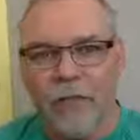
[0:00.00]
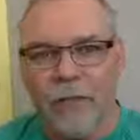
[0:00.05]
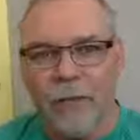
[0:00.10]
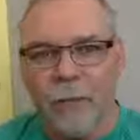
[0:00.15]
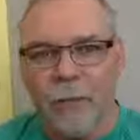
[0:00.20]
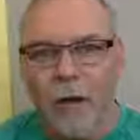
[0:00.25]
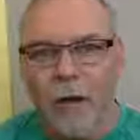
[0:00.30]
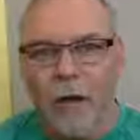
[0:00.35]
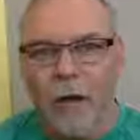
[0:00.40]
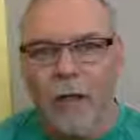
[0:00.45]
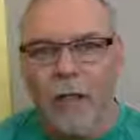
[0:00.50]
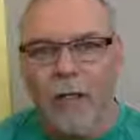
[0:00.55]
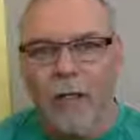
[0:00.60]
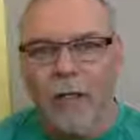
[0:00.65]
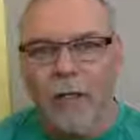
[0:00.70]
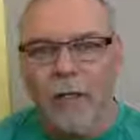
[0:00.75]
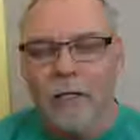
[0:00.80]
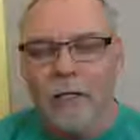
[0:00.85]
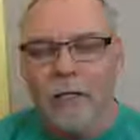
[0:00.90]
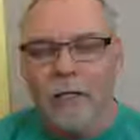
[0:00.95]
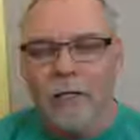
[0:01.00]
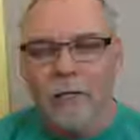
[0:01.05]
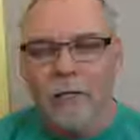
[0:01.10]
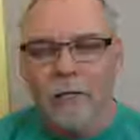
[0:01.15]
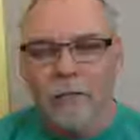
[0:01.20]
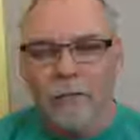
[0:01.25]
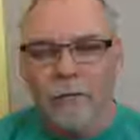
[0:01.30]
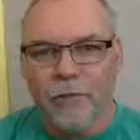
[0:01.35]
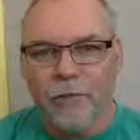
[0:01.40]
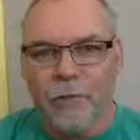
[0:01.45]
that I bought
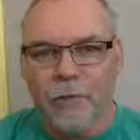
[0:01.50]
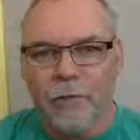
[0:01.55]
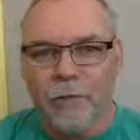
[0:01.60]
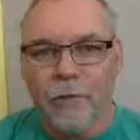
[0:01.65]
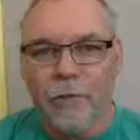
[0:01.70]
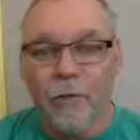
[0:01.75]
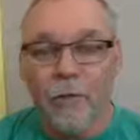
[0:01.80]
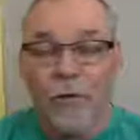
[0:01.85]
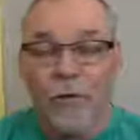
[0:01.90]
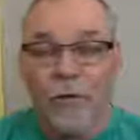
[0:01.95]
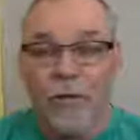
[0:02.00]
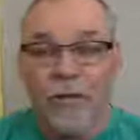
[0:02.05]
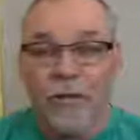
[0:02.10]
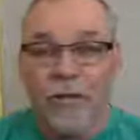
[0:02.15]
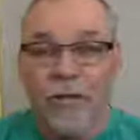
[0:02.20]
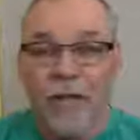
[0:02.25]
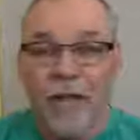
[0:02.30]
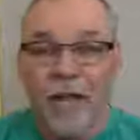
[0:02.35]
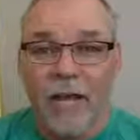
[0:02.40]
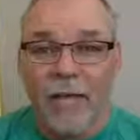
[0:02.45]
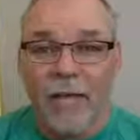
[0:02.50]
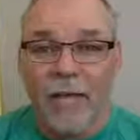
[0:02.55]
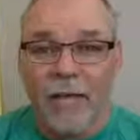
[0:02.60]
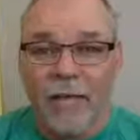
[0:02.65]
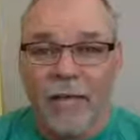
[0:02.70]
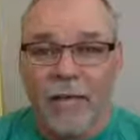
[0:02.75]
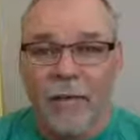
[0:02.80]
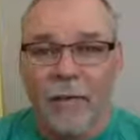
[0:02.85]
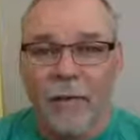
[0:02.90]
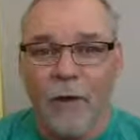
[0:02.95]
and the free trader, or things that I had
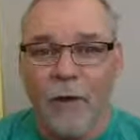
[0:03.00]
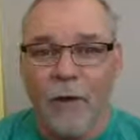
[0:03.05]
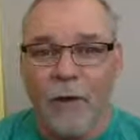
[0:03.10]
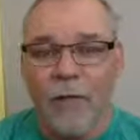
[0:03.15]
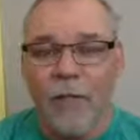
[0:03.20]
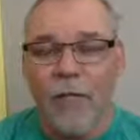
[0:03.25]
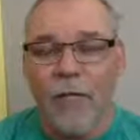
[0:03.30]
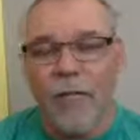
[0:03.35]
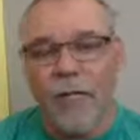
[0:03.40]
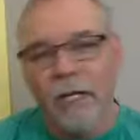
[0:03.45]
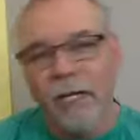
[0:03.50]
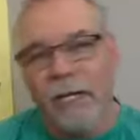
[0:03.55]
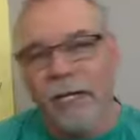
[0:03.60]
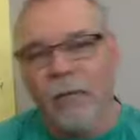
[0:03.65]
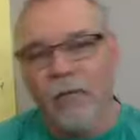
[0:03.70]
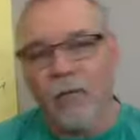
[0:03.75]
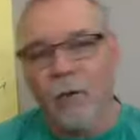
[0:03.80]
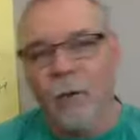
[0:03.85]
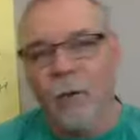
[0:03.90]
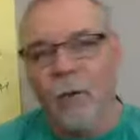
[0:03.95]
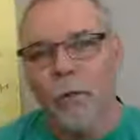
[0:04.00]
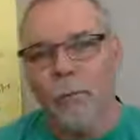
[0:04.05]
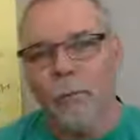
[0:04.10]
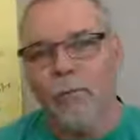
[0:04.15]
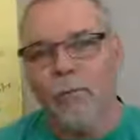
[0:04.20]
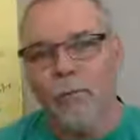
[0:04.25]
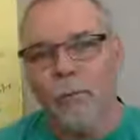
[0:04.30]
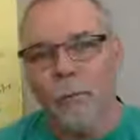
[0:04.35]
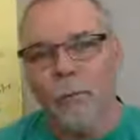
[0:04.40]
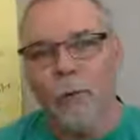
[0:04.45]
laying around and I sold
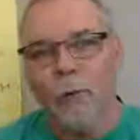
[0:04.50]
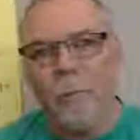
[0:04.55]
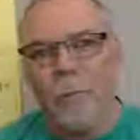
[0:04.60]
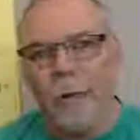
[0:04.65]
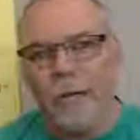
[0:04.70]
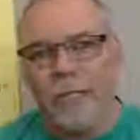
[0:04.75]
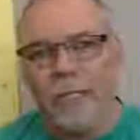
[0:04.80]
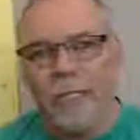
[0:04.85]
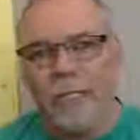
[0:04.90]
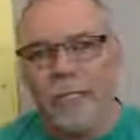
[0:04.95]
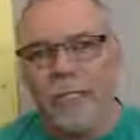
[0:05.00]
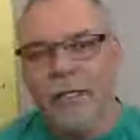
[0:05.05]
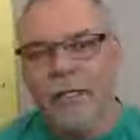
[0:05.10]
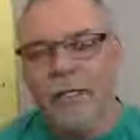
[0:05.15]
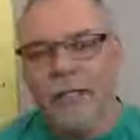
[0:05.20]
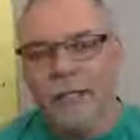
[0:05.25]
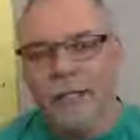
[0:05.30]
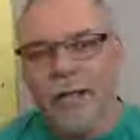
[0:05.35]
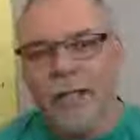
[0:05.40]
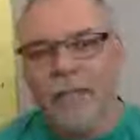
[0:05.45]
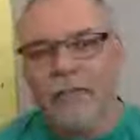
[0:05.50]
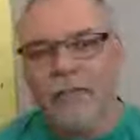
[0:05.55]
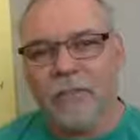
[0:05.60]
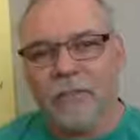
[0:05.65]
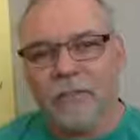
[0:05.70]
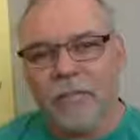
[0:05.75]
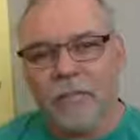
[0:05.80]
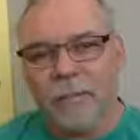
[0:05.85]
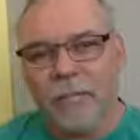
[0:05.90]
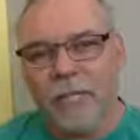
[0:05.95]
them for more money.
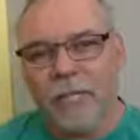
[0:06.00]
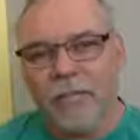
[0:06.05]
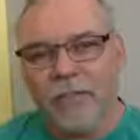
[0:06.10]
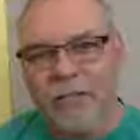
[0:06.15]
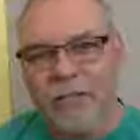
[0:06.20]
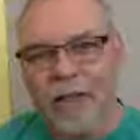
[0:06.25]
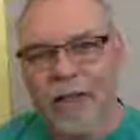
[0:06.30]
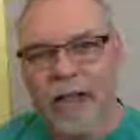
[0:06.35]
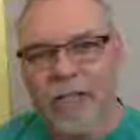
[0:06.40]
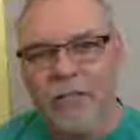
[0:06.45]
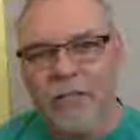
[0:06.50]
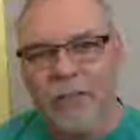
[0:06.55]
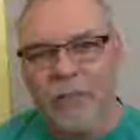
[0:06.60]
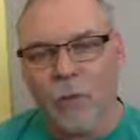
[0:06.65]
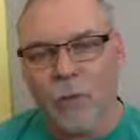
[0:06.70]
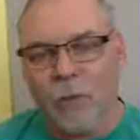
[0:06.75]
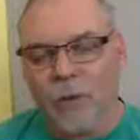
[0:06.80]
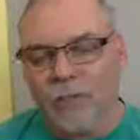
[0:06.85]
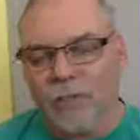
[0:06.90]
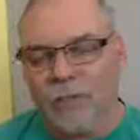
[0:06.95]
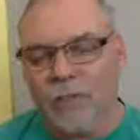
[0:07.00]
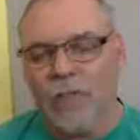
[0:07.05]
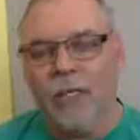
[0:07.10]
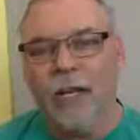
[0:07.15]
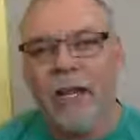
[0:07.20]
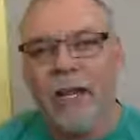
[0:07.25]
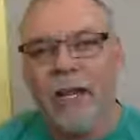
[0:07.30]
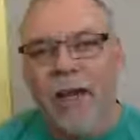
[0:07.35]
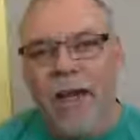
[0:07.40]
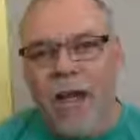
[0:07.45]
That's because I asked the
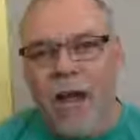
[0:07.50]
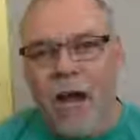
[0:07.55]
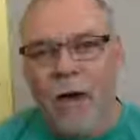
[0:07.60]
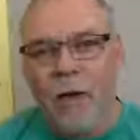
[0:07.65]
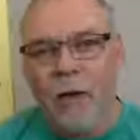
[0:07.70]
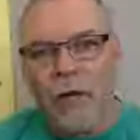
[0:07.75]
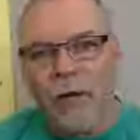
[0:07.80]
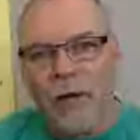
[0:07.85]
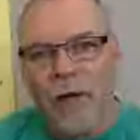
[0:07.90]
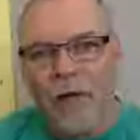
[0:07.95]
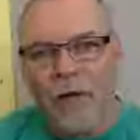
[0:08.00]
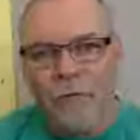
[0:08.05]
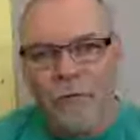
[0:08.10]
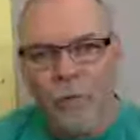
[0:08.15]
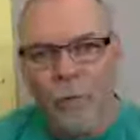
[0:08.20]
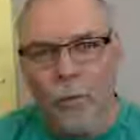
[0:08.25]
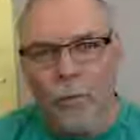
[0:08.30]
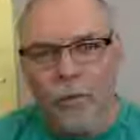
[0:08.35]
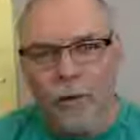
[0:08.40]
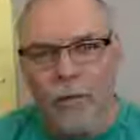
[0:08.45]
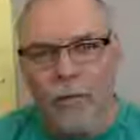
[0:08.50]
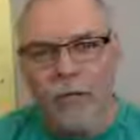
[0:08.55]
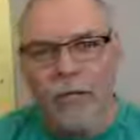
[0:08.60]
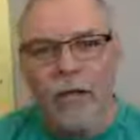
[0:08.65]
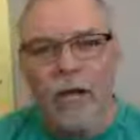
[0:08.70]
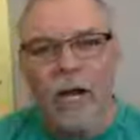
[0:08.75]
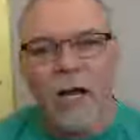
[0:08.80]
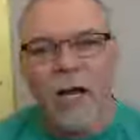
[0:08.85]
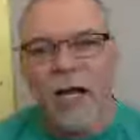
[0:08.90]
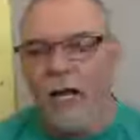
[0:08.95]
question, how can I afford it?
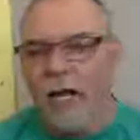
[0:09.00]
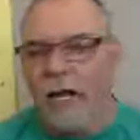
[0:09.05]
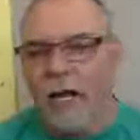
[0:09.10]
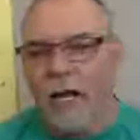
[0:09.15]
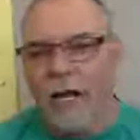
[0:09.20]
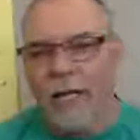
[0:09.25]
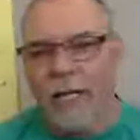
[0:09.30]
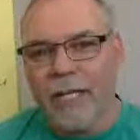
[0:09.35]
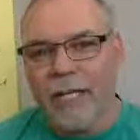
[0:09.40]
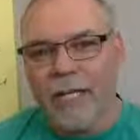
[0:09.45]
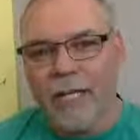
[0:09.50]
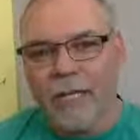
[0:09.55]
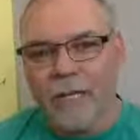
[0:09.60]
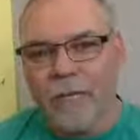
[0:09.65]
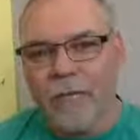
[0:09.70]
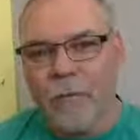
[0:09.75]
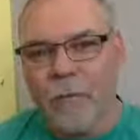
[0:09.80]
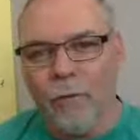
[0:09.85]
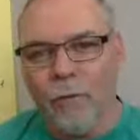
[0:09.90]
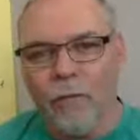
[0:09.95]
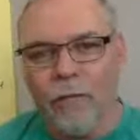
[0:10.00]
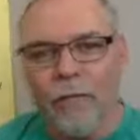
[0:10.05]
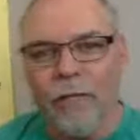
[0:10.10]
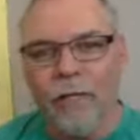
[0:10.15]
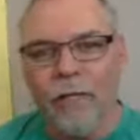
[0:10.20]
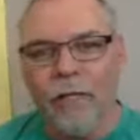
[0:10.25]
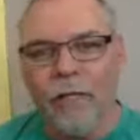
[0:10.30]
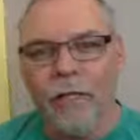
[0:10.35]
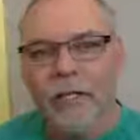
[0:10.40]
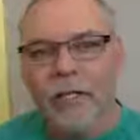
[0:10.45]
Not, I can't afford it.
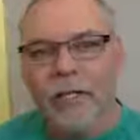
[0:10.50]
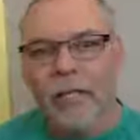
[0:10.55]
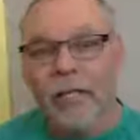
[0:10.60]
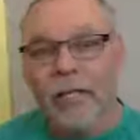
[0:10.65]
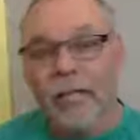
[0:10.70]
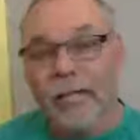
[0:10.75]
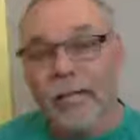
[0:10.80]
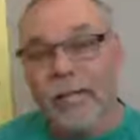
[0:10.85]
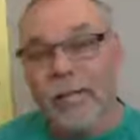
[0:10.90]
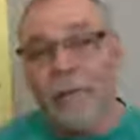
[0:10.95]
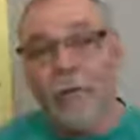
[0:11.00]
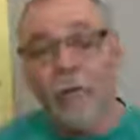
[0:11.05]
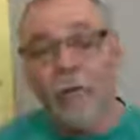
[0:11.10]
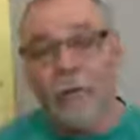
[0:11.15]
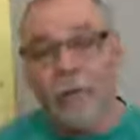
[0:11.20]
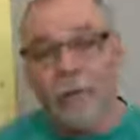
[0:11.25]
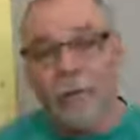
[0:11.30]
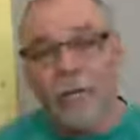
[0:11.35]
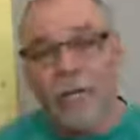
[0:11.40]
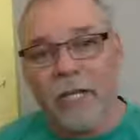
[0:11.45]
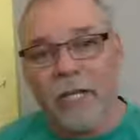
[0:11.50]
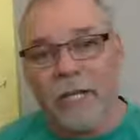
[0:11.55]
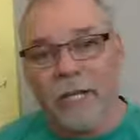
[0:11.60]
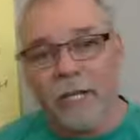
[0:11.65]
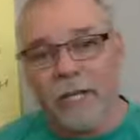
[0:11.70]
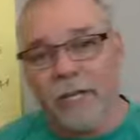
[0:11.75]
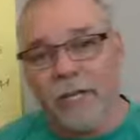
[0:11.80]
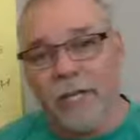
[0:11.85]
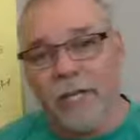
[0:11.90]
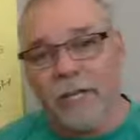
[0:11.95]
And I came up with those
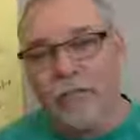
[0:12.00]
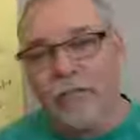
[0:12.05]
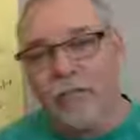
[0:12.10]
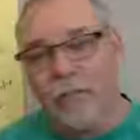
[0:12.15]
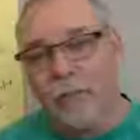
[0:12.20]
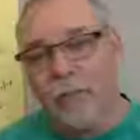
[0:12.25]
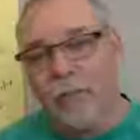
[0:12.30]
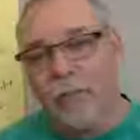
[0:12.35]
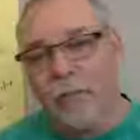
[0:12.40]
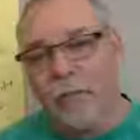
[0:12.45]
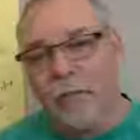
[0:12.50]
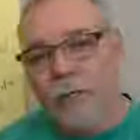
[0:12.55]
answers, and that's the